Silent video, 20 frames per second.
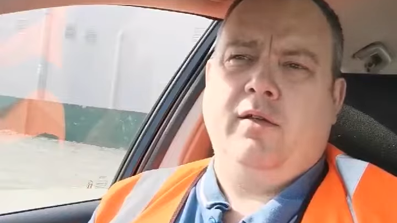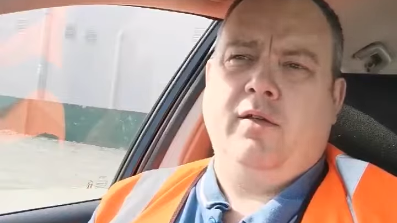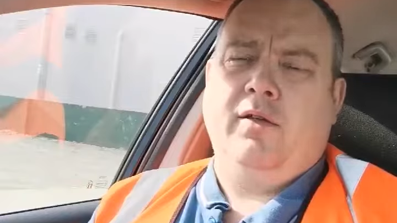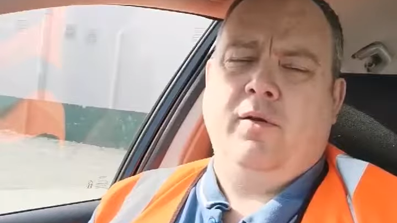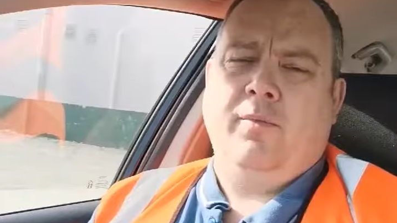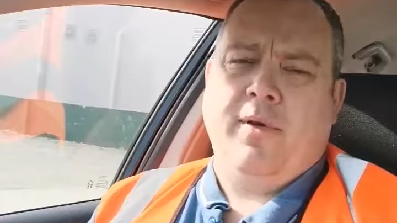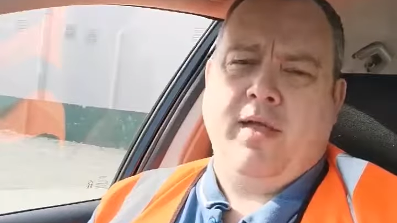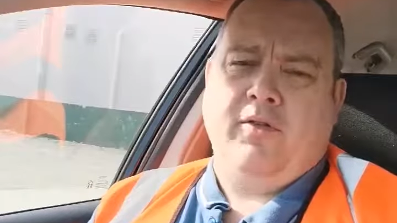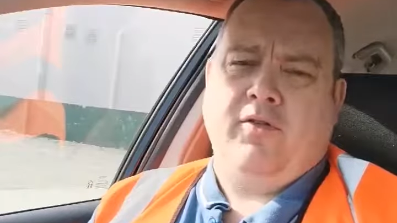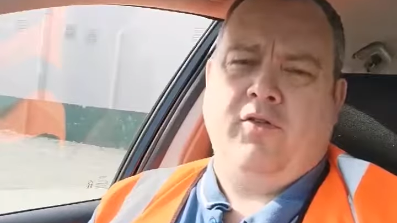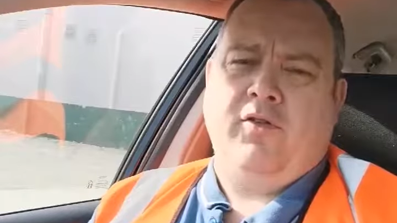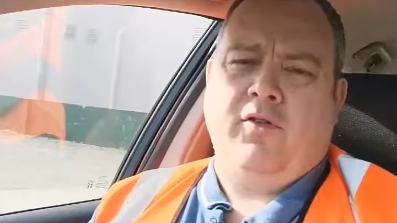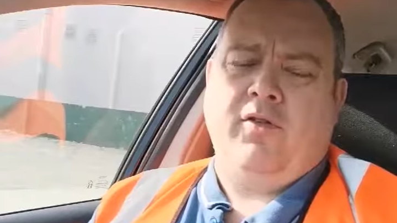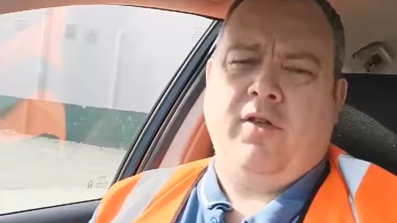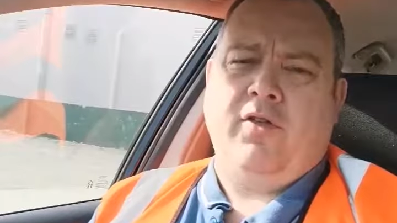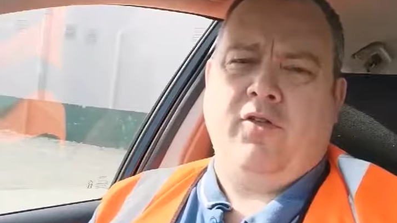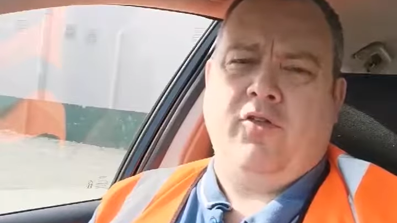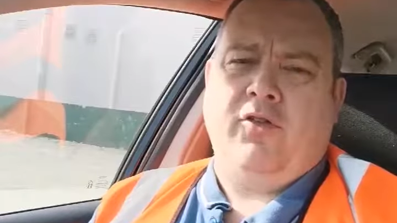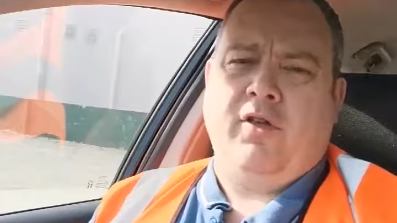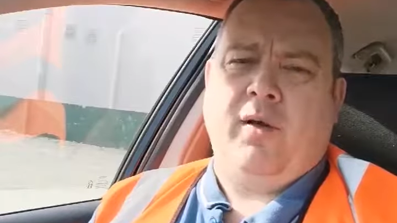your messages
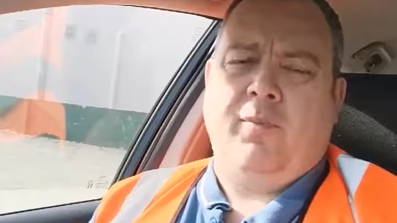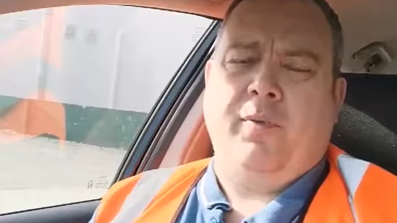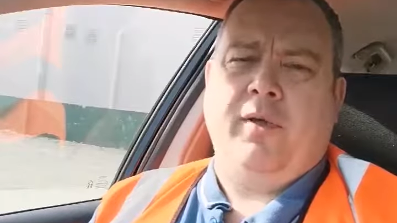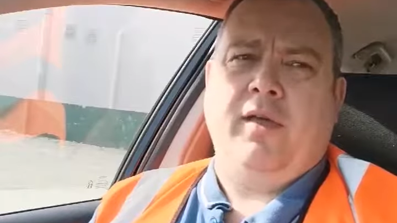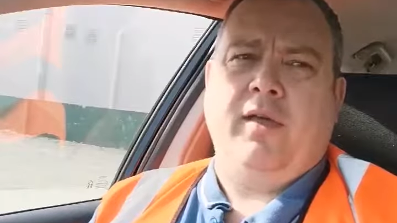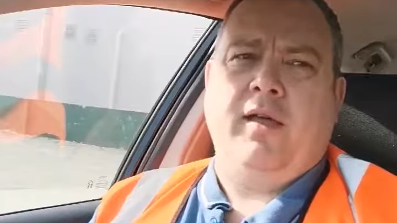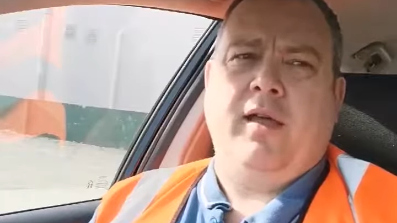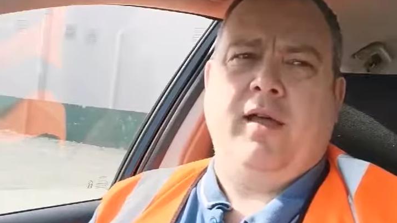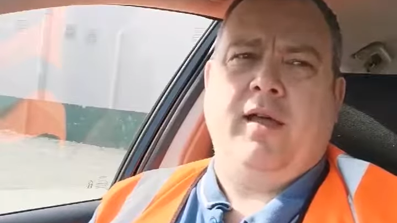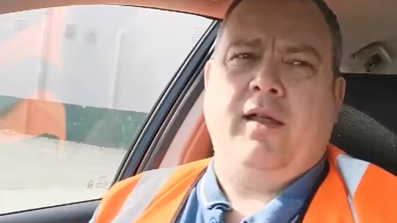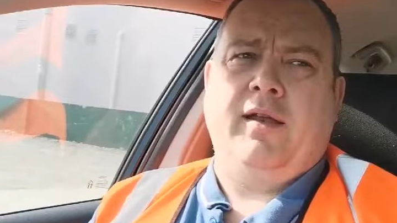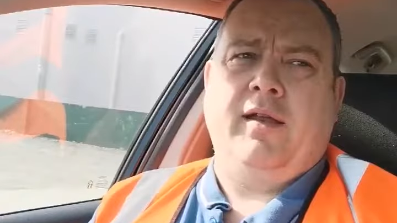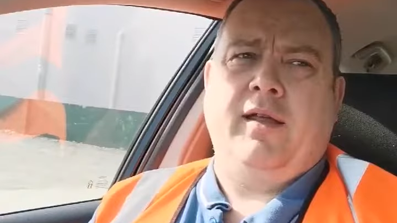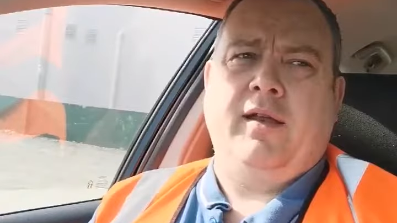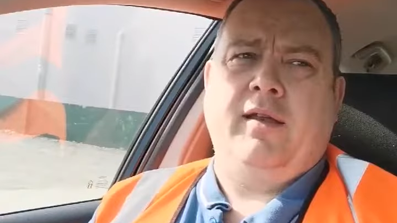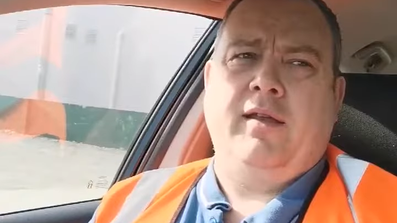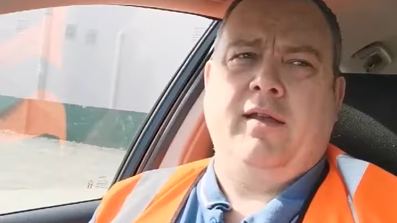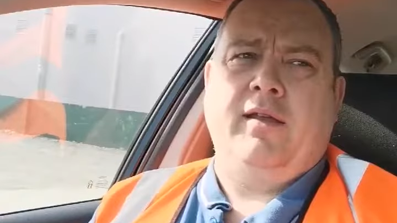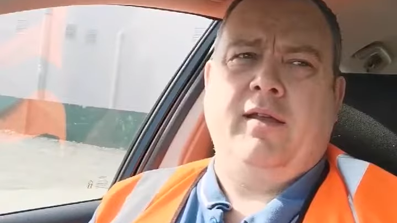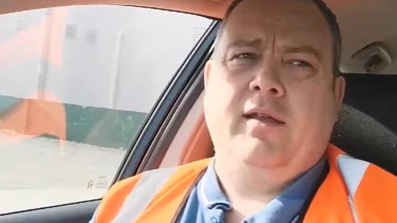and your shopping and
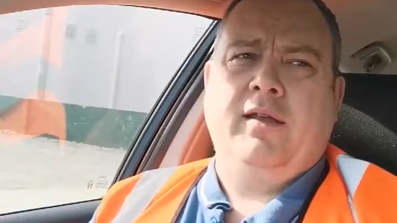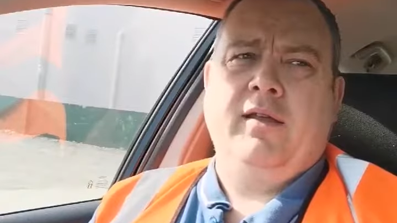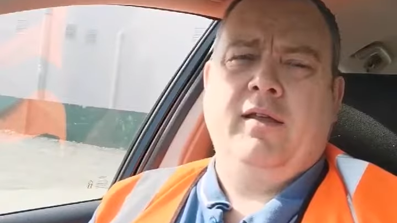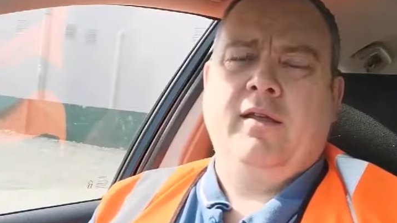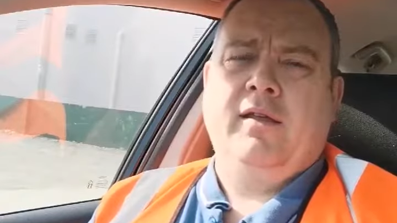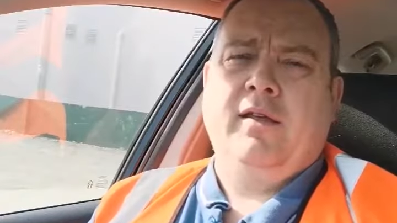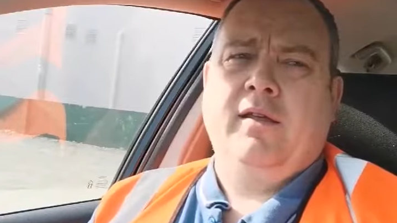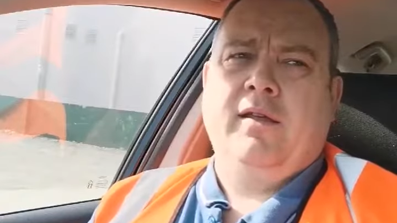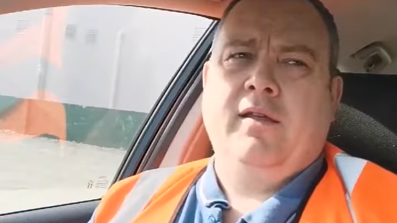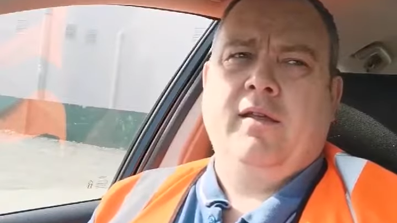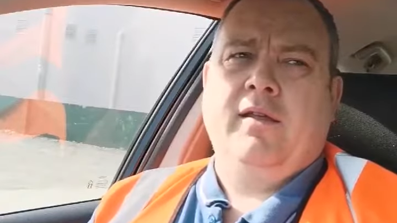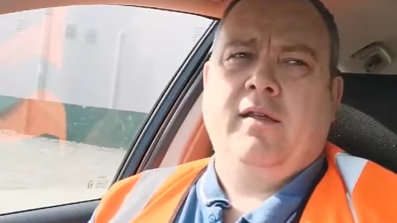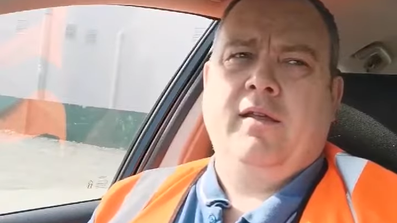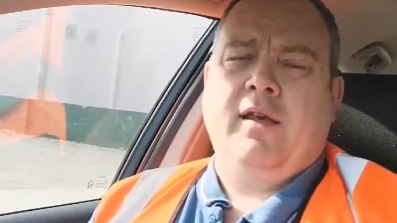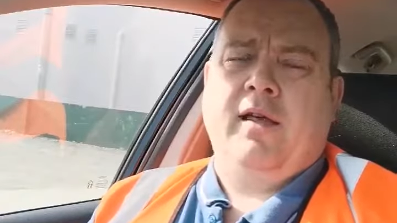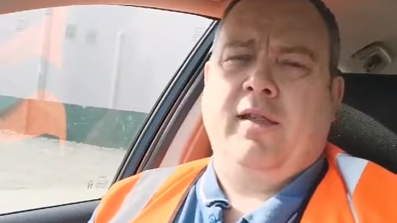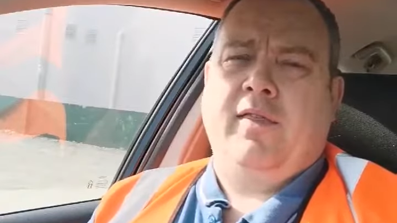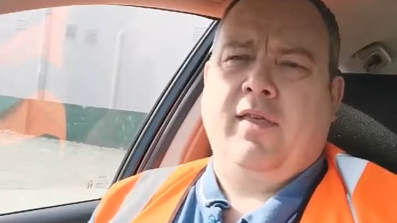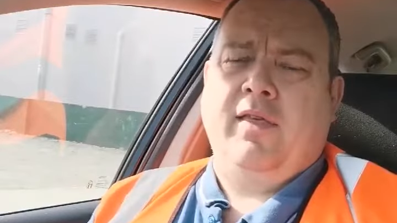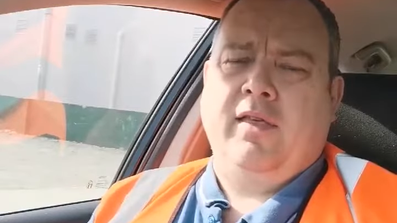any
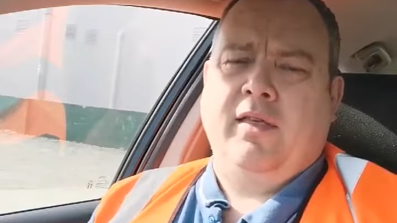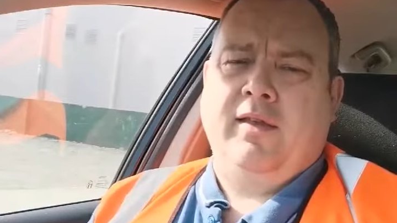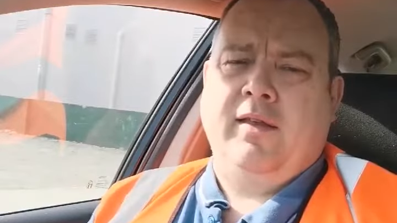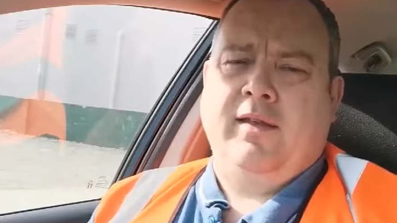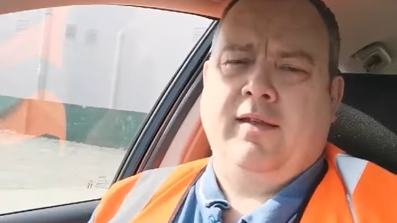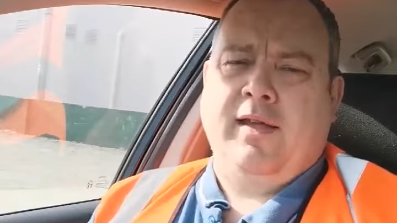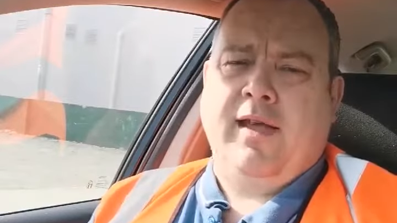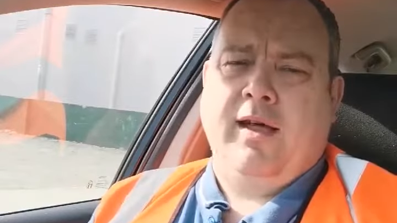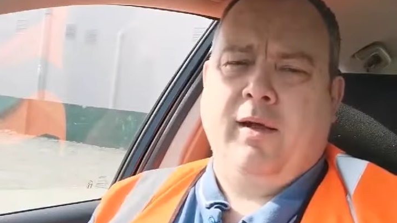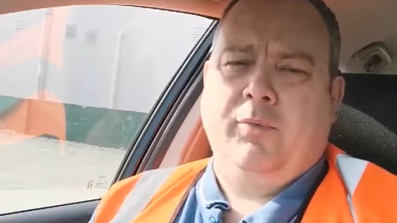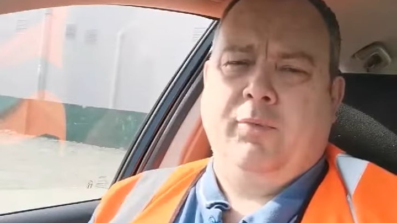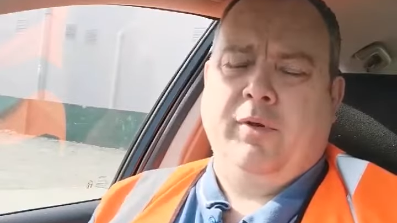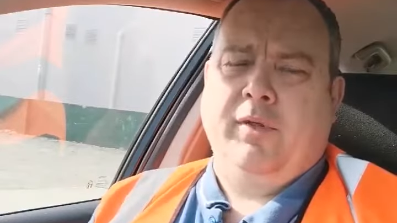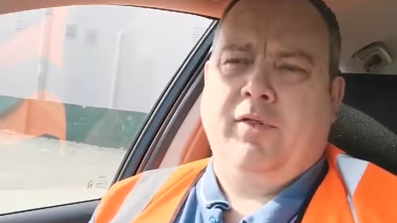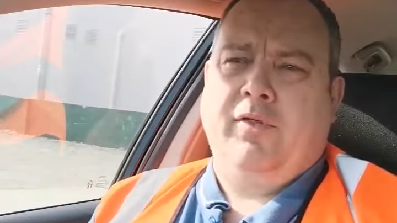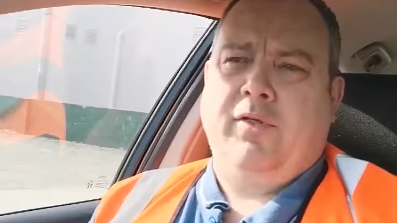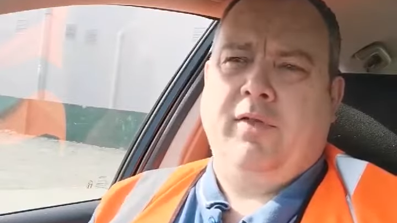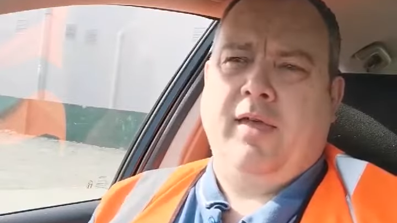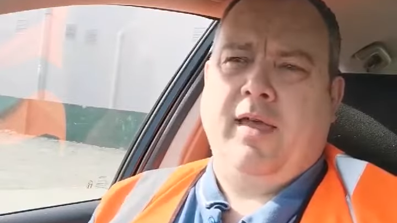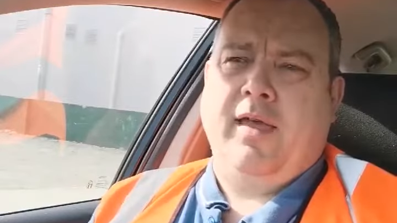anything you need help
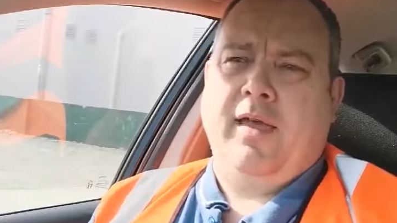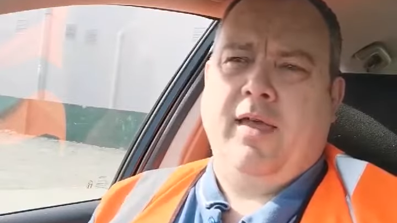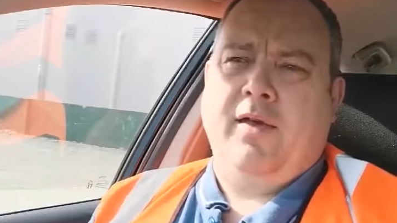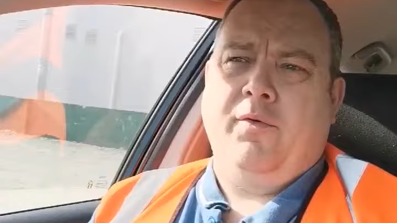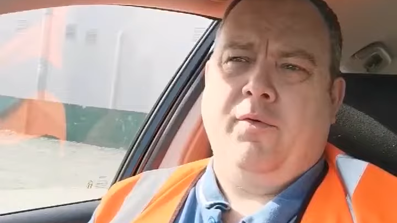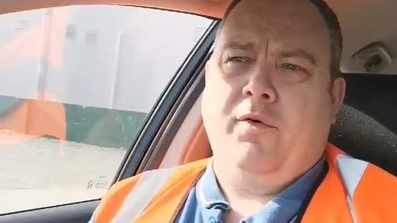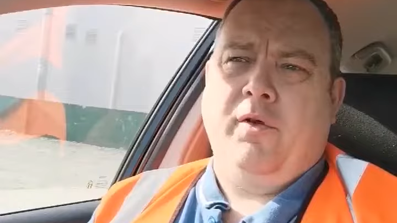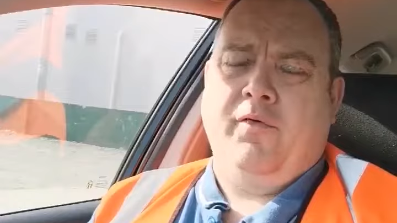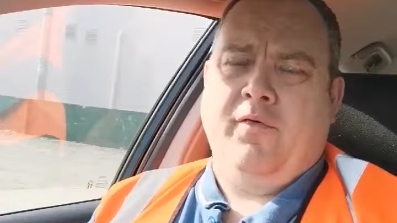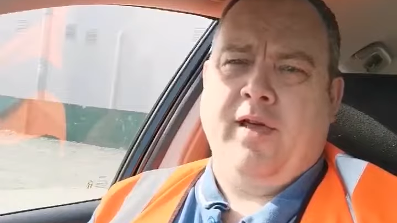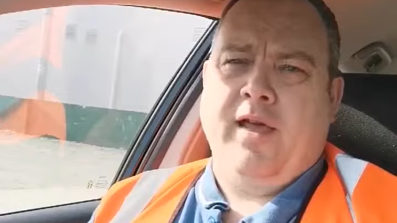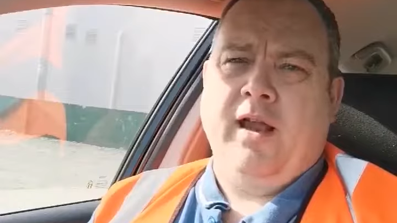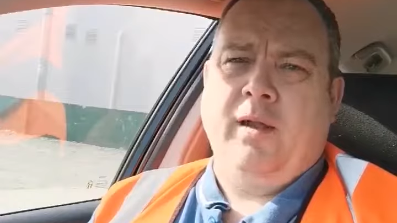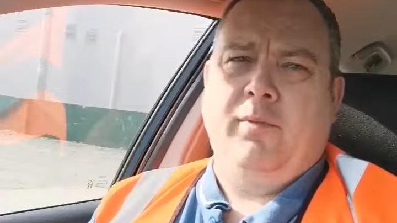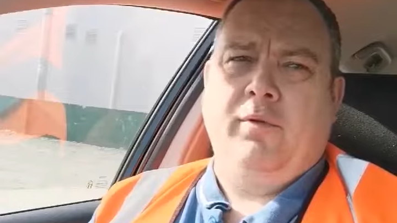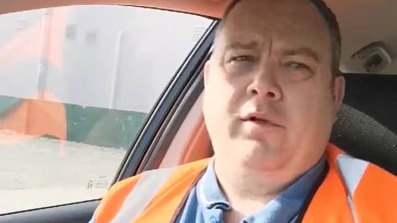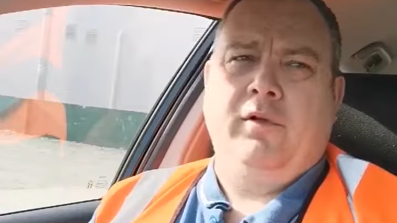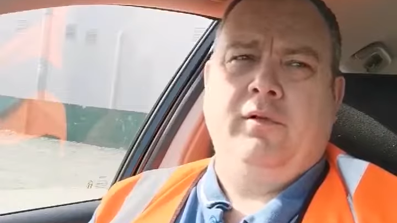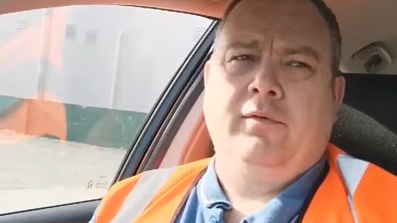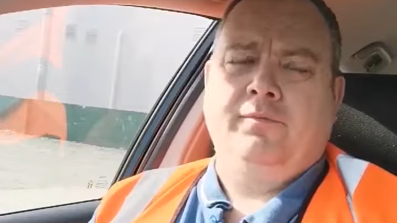with. Uh, we're
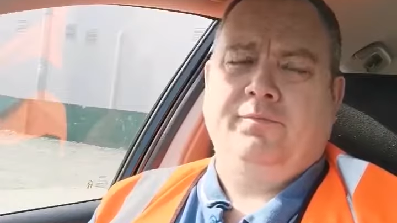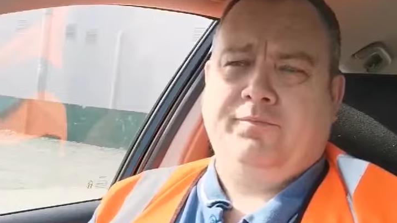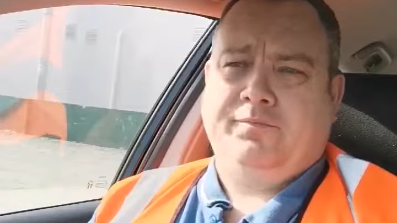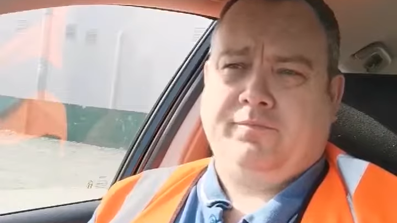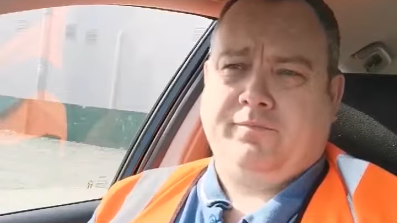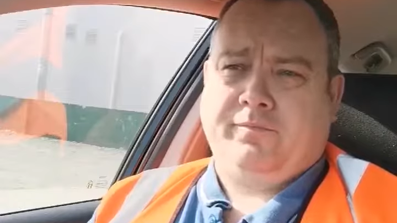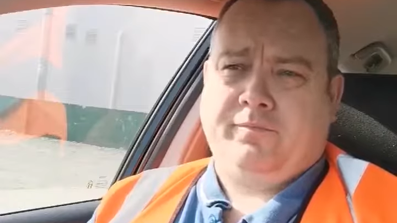available.